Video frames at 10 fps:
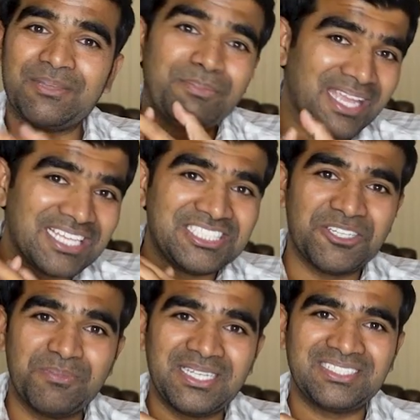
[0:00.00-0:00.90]
a big
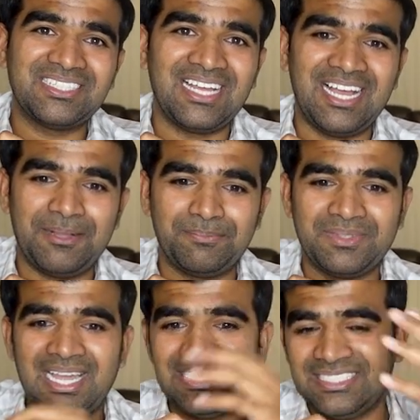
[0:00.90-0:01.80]
achievement um,
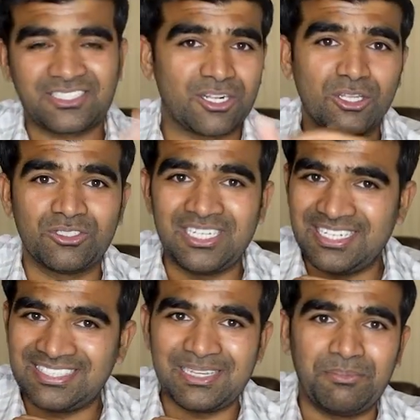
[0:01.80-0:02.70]
i just closed in
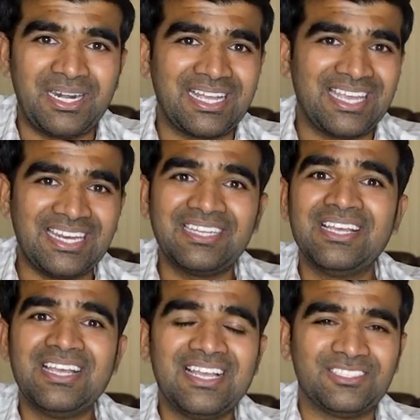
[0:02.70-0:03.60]
december again
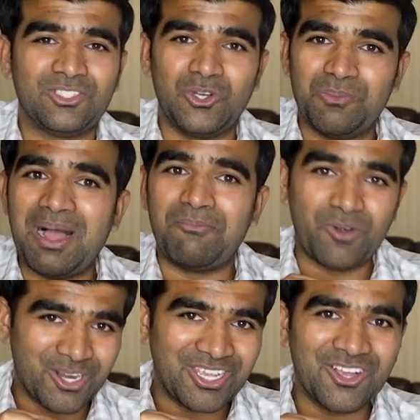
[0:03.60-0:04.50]
so i'm
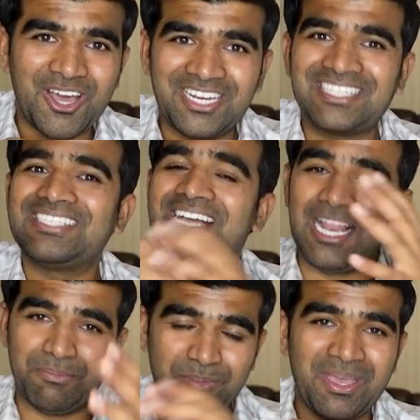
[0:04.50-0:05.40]
working on it
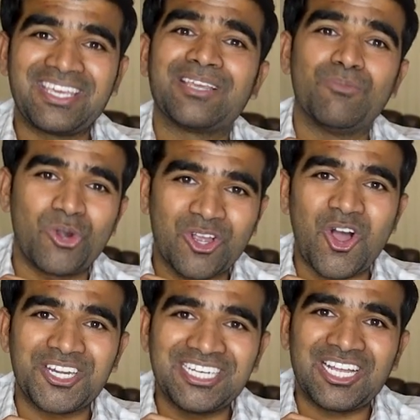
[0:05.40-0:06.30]
i'll be making more
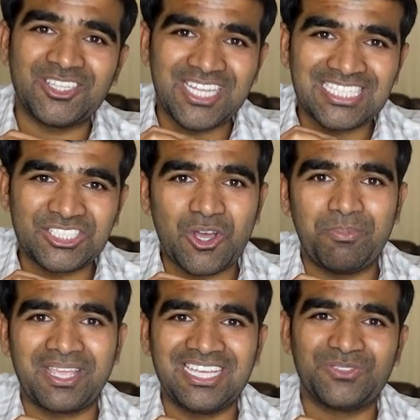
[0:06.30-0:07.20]
content on that
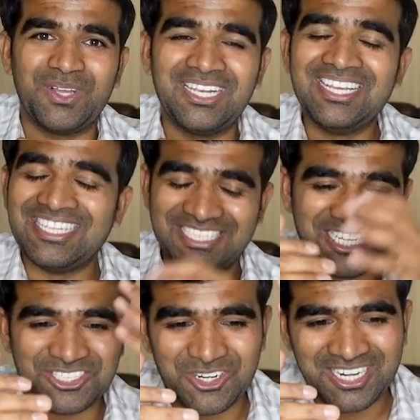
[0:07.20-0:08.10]
topic as well
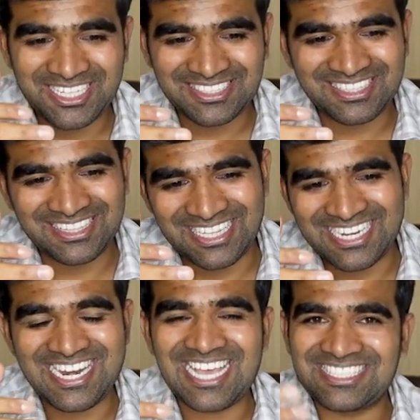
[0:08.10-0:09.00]
literally the
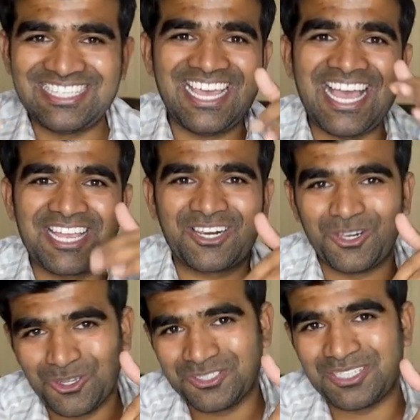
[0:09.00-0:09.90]
next day i
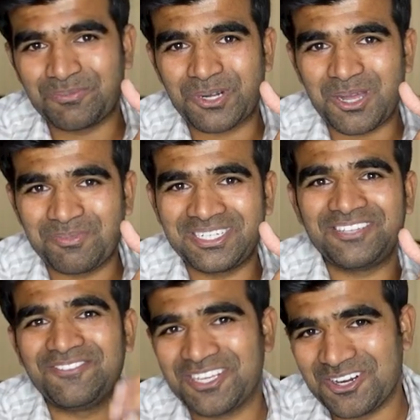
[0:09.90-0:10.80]
closed the
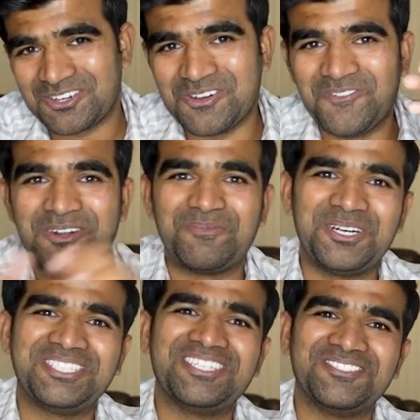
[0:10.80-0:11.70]
property we got covid
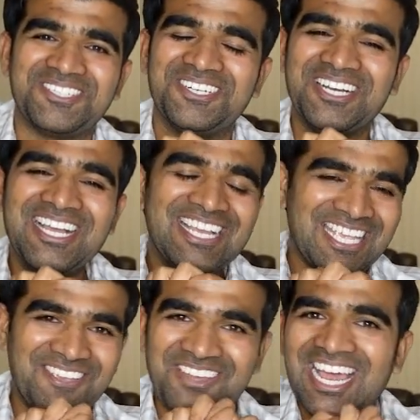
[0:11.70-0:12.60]
positive so
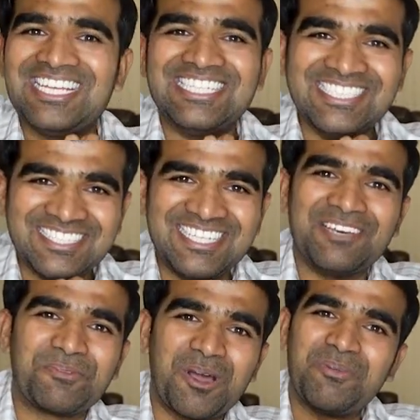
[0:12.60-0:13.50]
even i didn't see
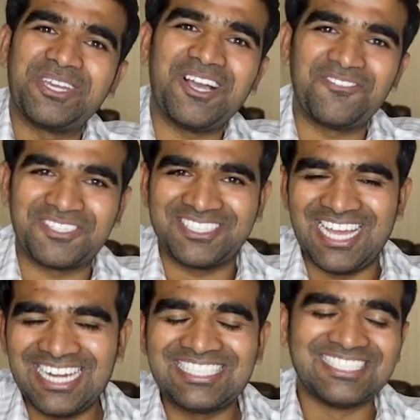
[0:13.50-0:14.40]
the property after
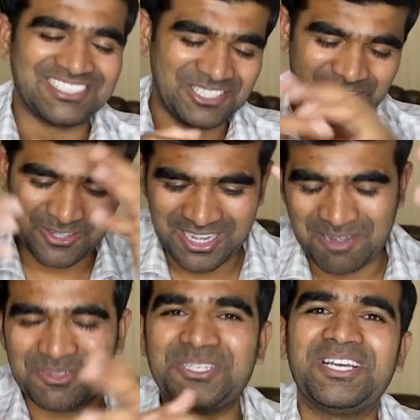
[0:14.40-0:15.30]
that so
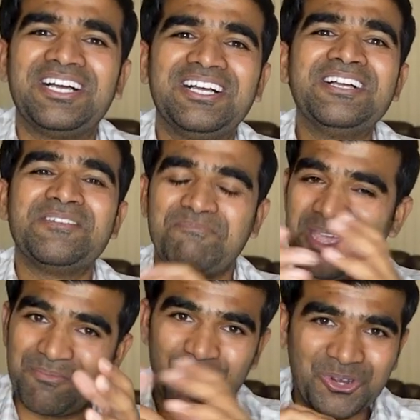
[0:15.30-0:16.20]
i'm gonna
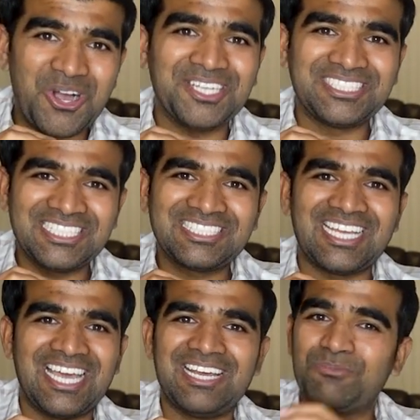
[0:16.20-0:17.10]
make more content
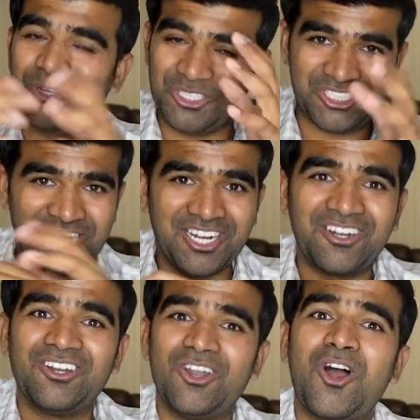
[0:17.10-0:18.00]
and i'm gonna
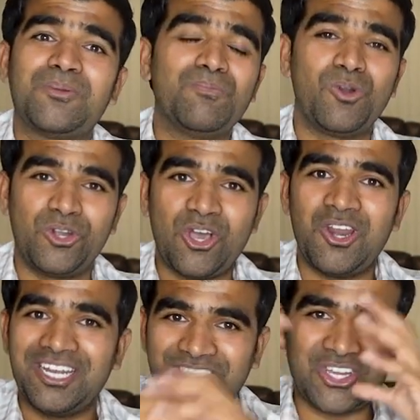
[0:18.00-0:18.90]
share a lot more
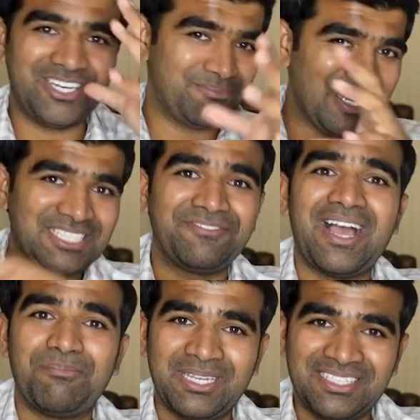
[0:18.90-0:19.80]
knowledge on
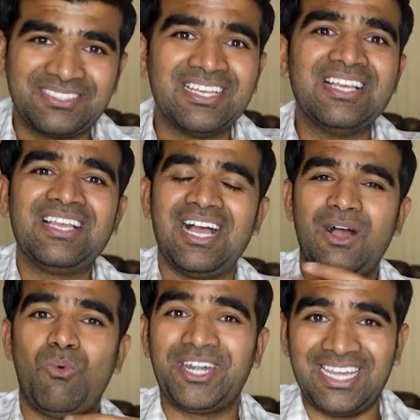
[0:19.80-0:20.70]
multifamilies
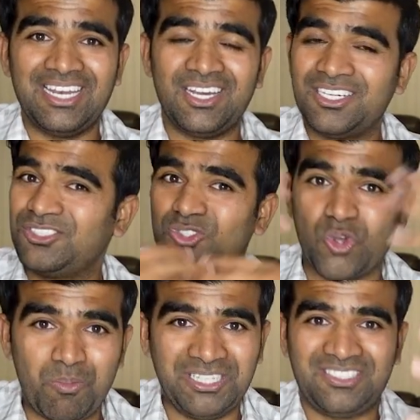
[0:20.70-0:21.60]
uh, what i learned
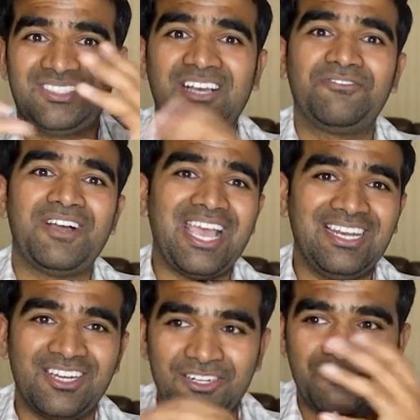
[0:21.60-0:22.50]
so much stuff i
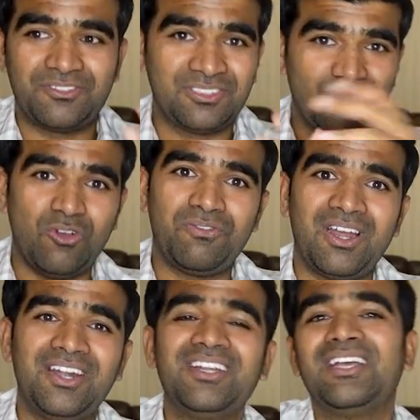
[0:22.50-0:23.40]
learned so
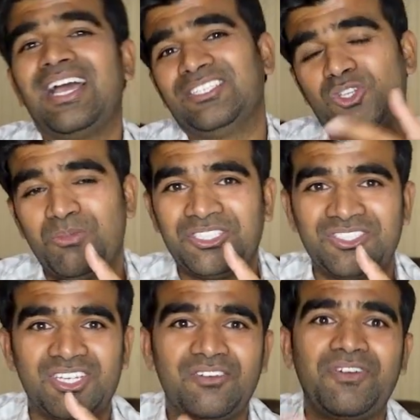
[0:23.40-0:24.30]
far and so much
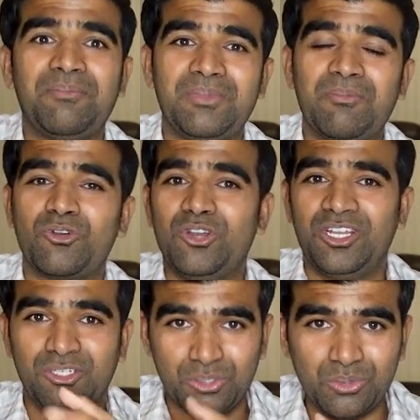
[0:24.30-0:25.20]
stuff i'm, I'm
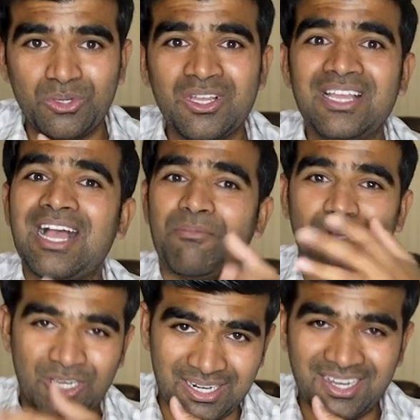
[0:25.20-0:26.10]
gonna do I'm
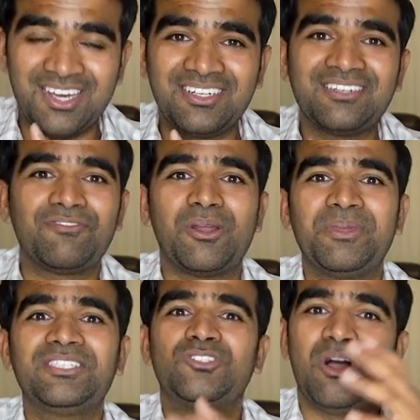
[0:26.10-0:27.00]
gonna learn from
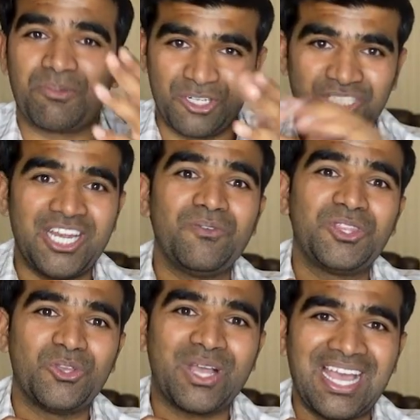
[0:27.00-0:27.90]
it. So I'm gonna share
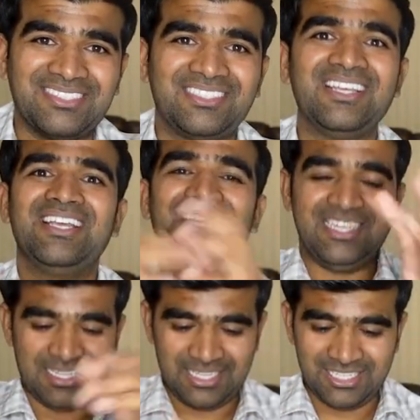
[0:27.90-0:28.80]
with you guys.
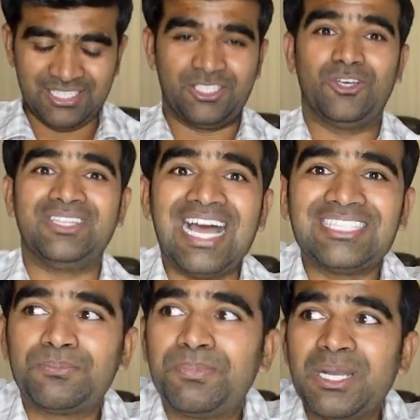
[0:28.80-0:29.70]
So
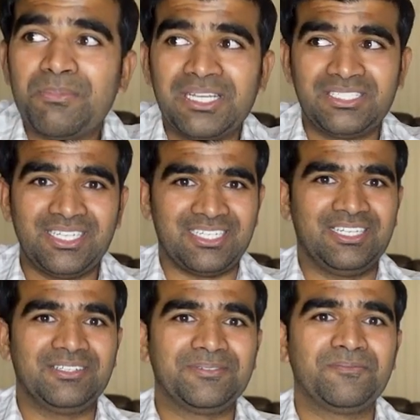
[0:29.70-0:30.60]
that's pretty much
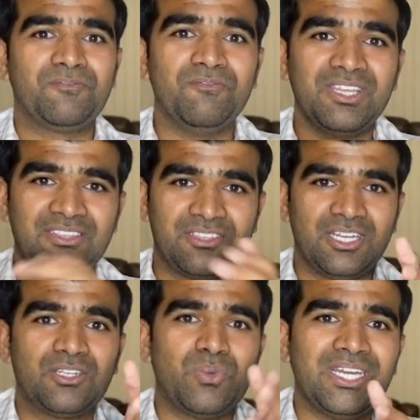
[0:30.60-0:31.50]
it with
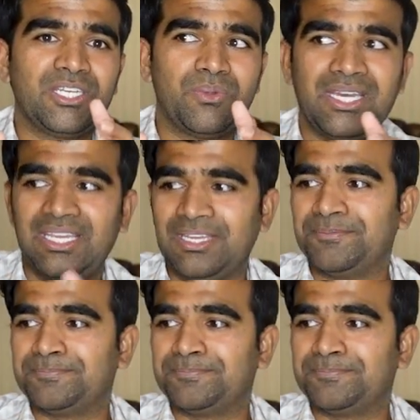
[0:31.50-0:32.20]
the 2020.